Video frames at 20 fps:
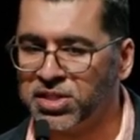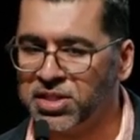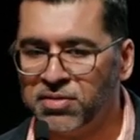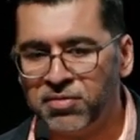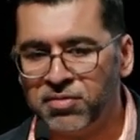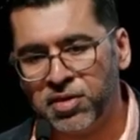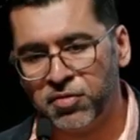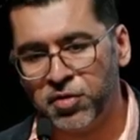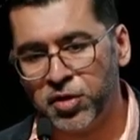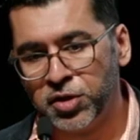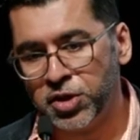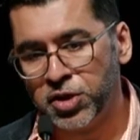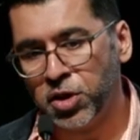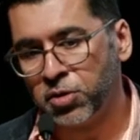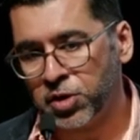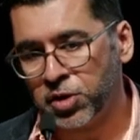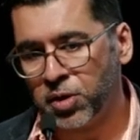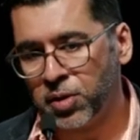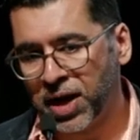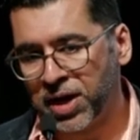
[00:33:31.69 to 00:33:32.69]
even if you don't
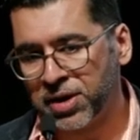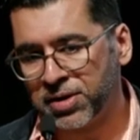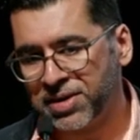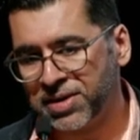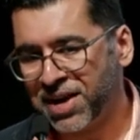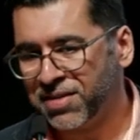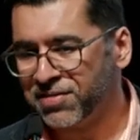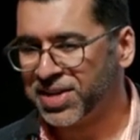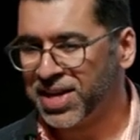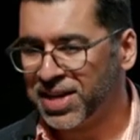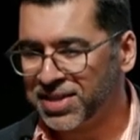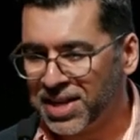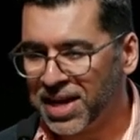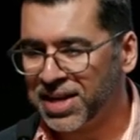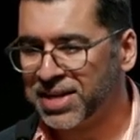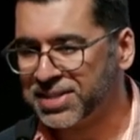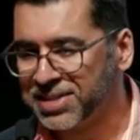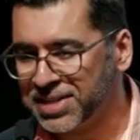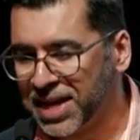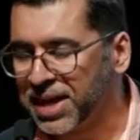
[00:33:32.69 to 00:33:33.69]
know how to navigate that
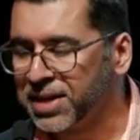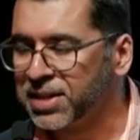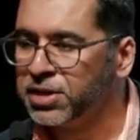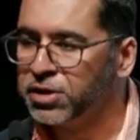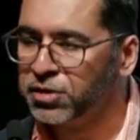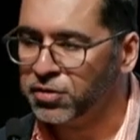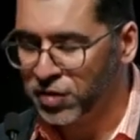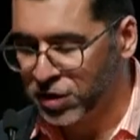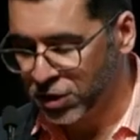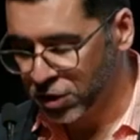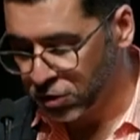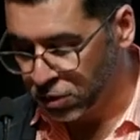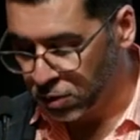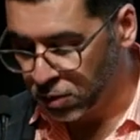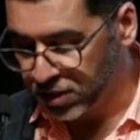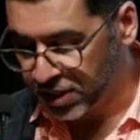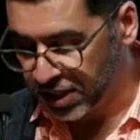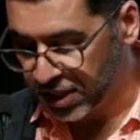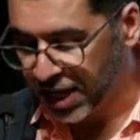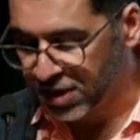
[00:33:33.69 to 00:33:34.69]
exactly or if you don't know what
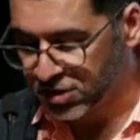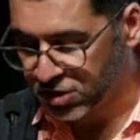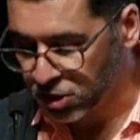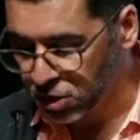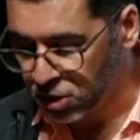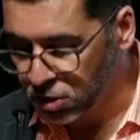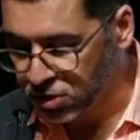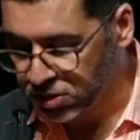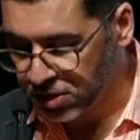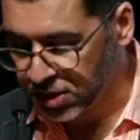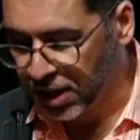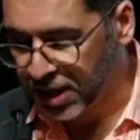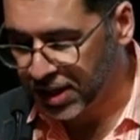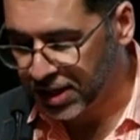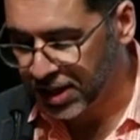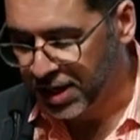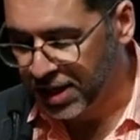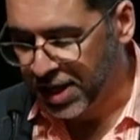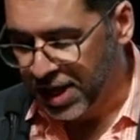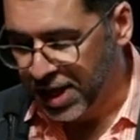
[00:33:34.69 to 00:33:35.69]
the answer looks like.
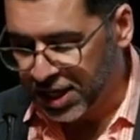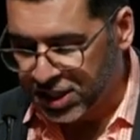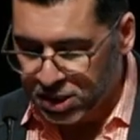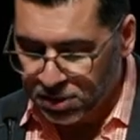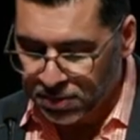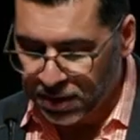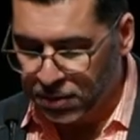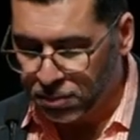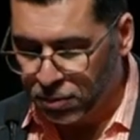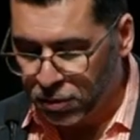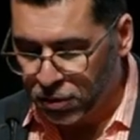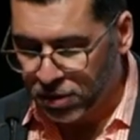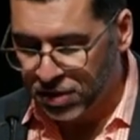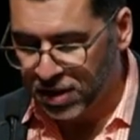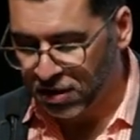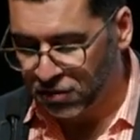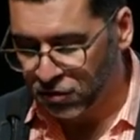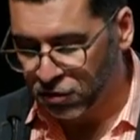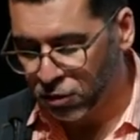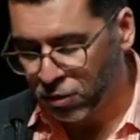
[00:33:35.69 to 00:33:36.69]
It's about putting that
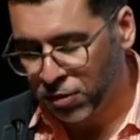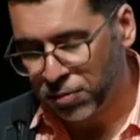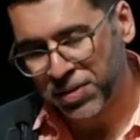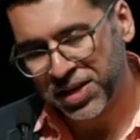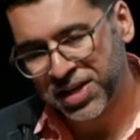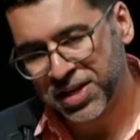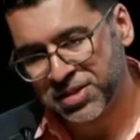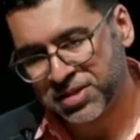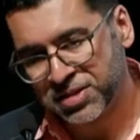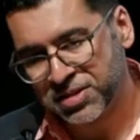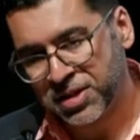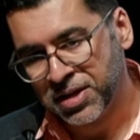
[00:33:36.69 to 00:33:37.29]
forward because